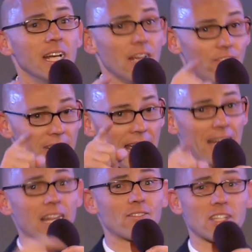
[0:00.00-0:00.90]
If he
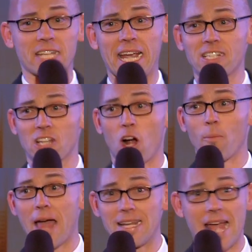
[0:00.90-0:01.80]
had left his keys at
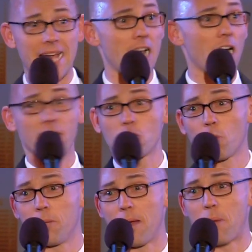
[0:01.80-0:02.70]
home that day, none of this
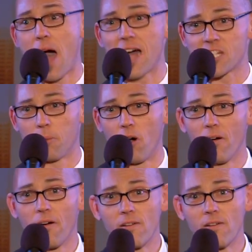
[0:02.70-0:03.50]
would have been possible.